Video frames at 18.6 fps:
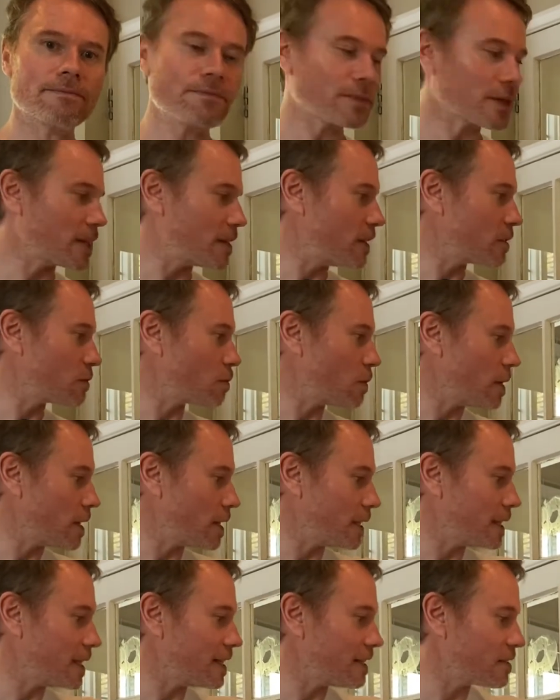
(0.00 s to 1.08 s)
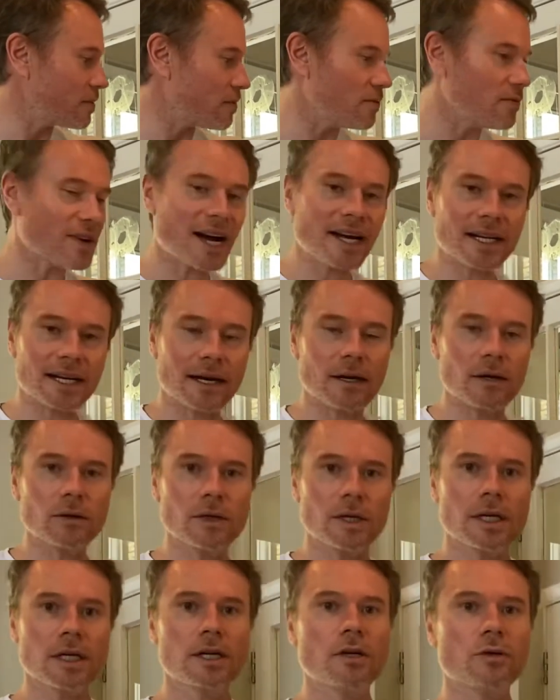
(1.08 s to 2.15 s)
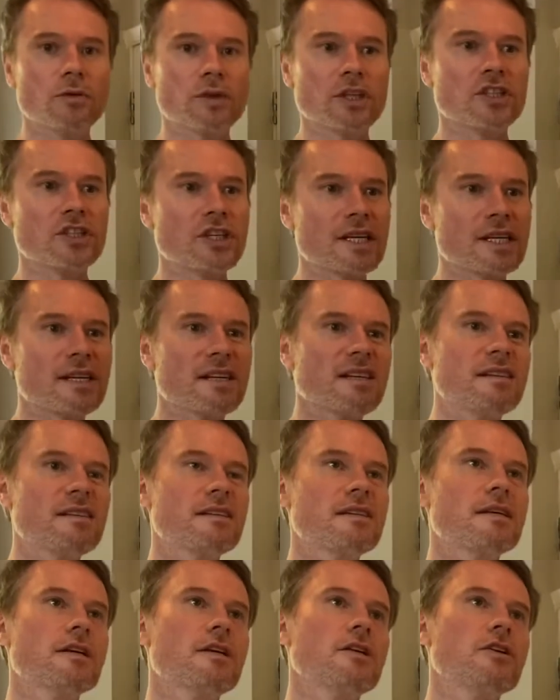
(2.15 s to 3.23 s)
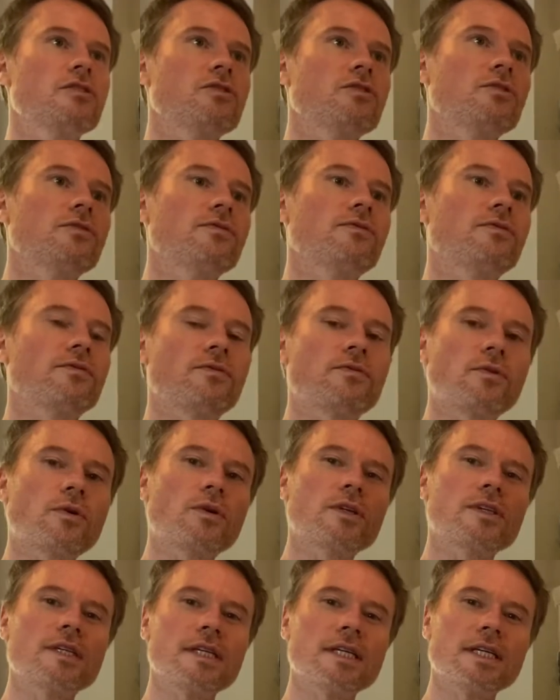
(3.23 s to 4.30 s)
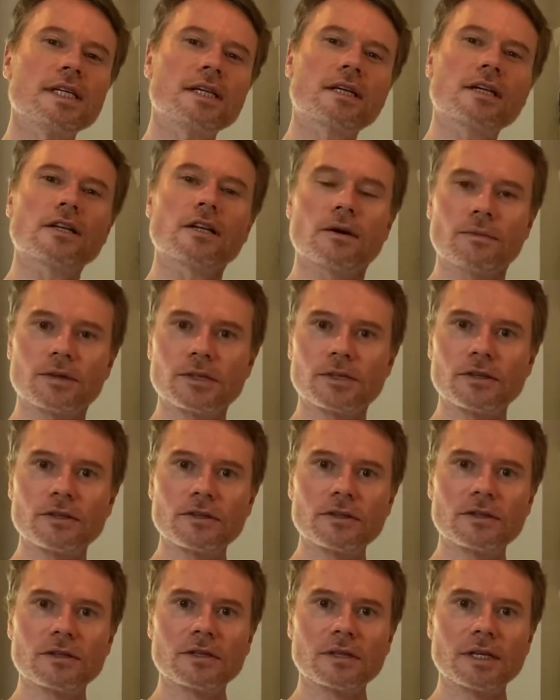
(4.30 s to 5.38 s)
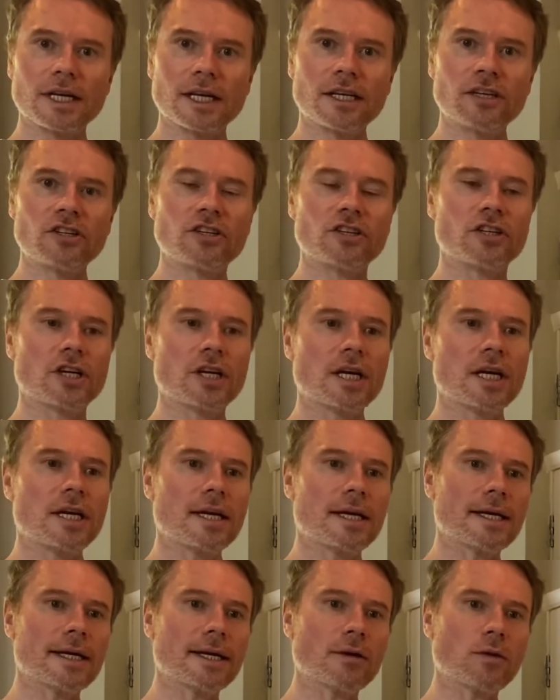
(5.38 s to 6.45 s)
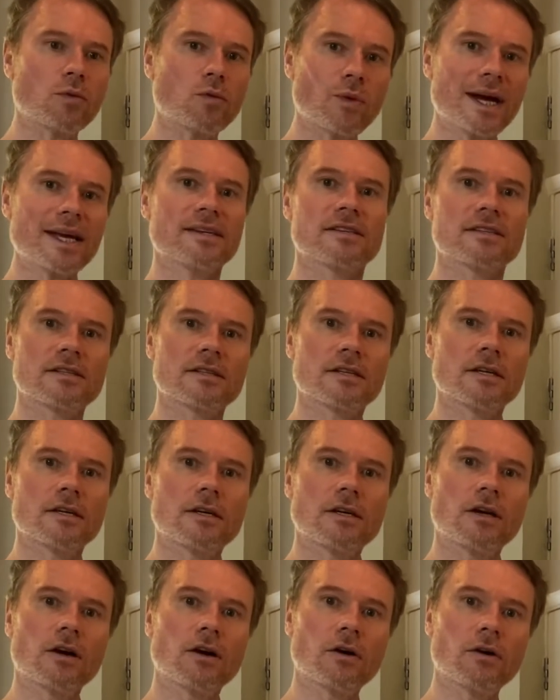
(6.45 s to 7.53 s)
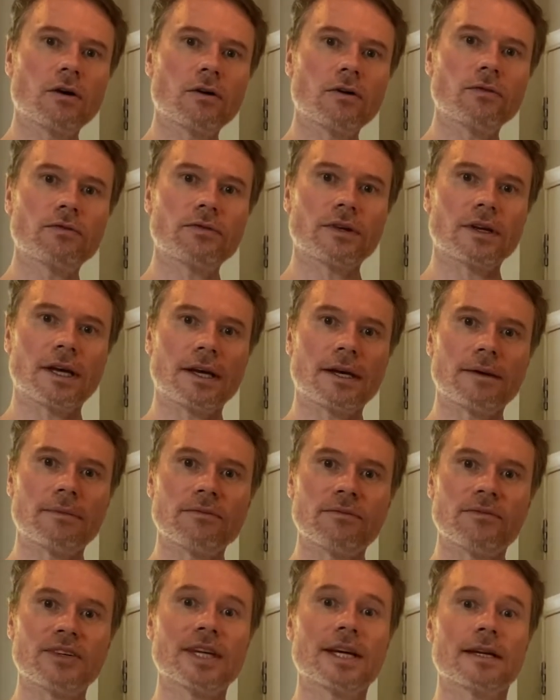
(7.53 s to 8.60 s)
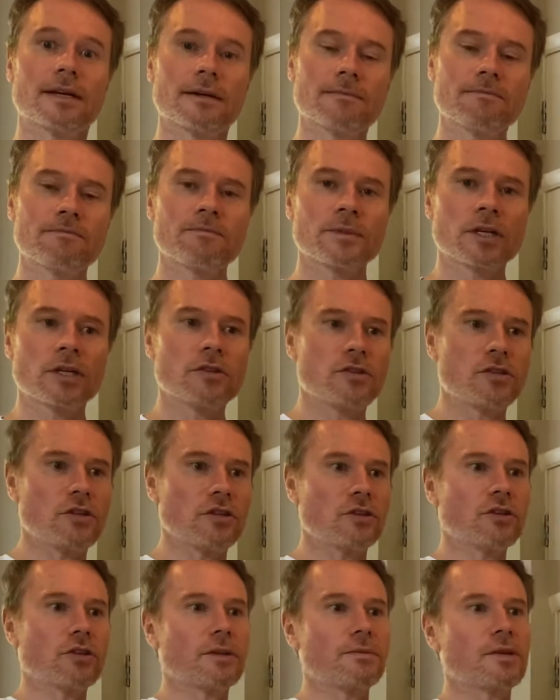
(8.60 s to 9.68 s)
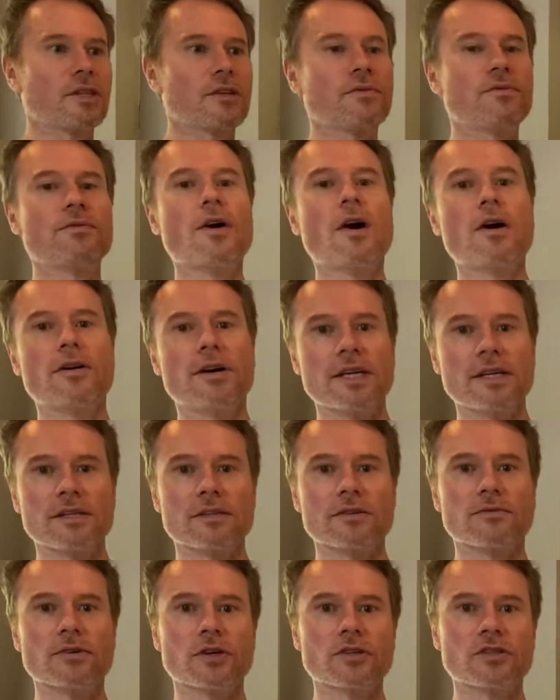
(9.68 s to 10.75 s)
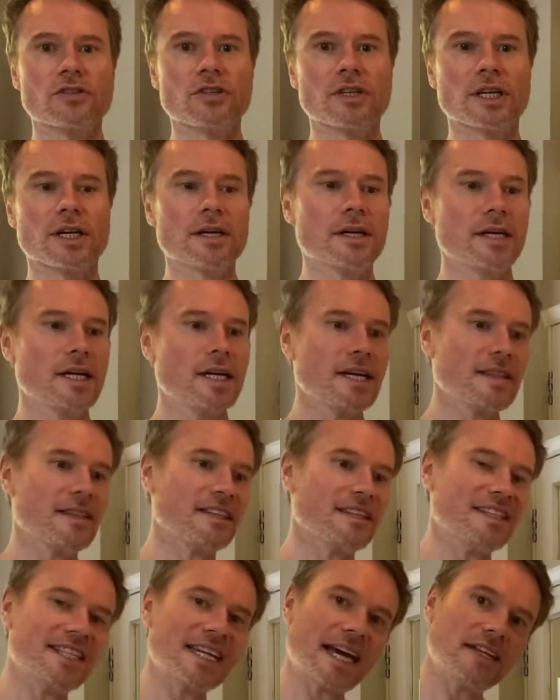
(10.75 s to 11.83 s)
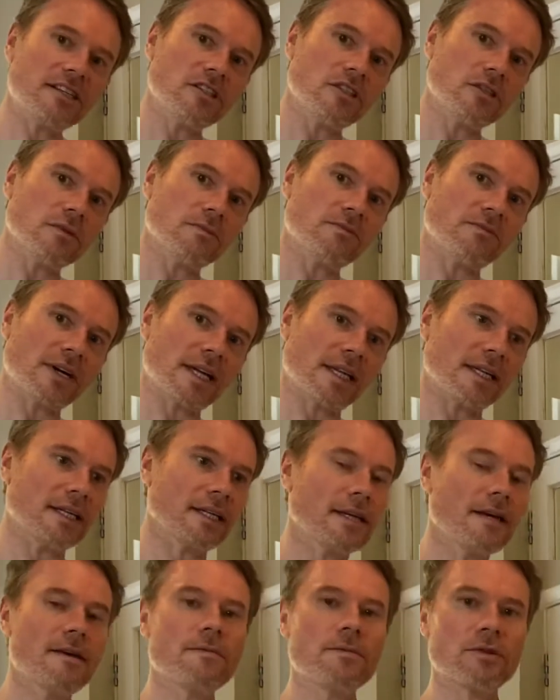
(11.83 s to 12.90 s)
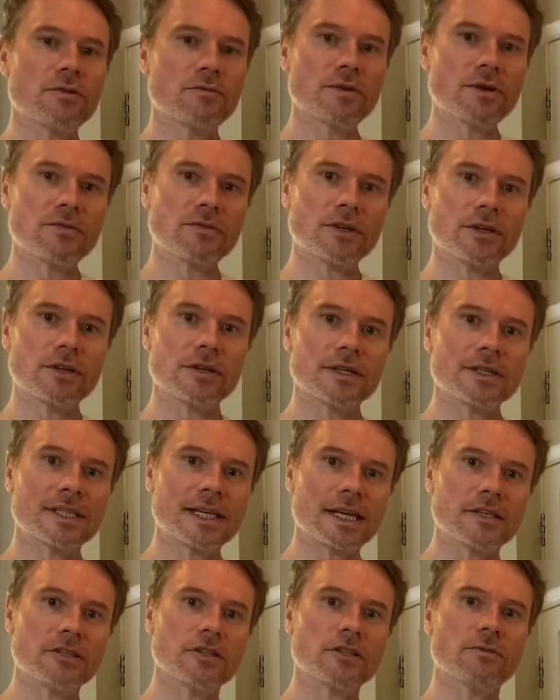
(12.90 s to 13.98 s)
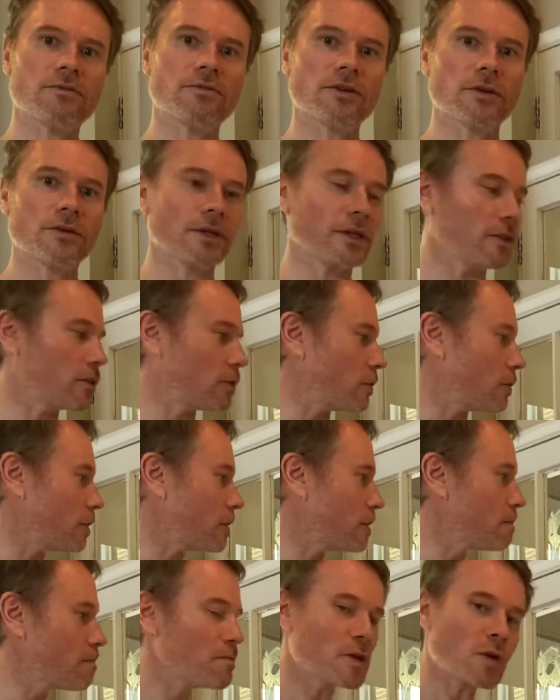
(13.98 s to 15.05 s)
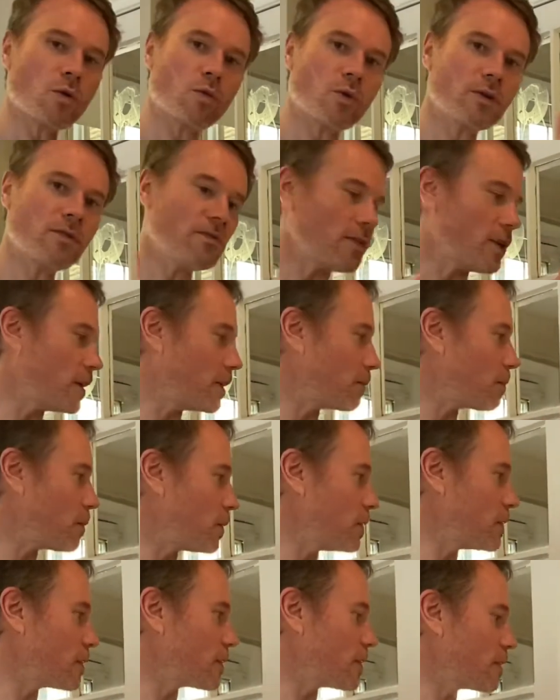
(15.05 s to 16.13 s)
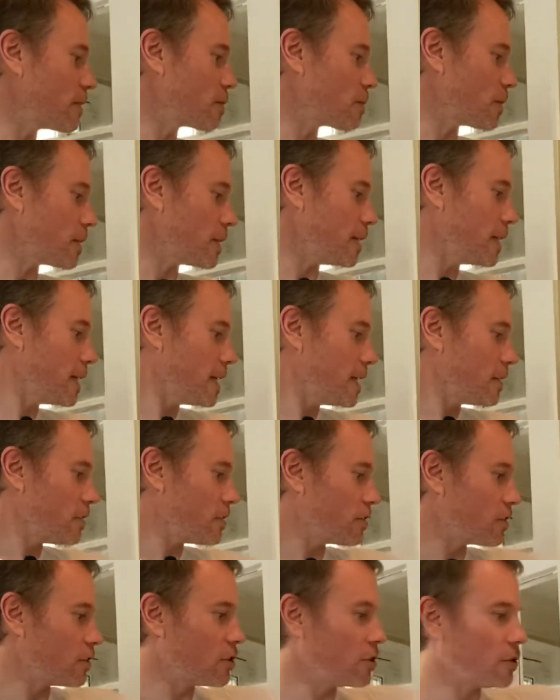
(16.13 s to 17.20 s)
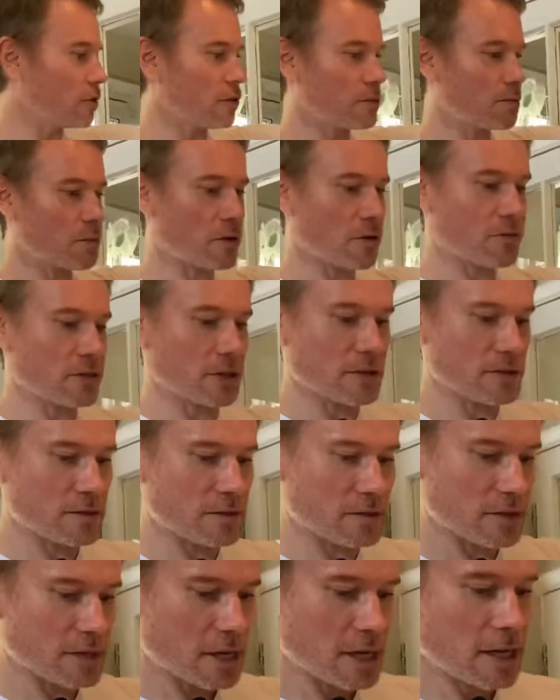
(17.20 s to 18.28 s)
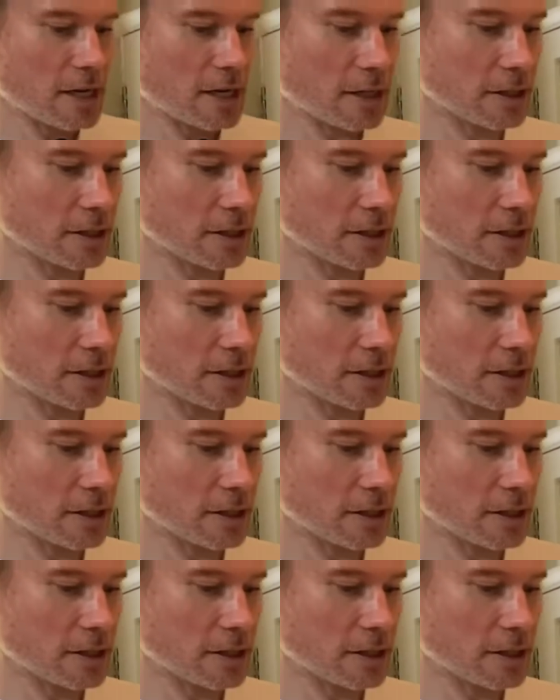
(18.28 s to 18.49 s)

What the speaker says: this wine, it's Wachau, which is sort of 40 kilometers-ish west of Vienna. So you're talking about the far east of Austria, the Danube Valley, the river Danube flowing through it. One final point on this wine, just to show its provenance. I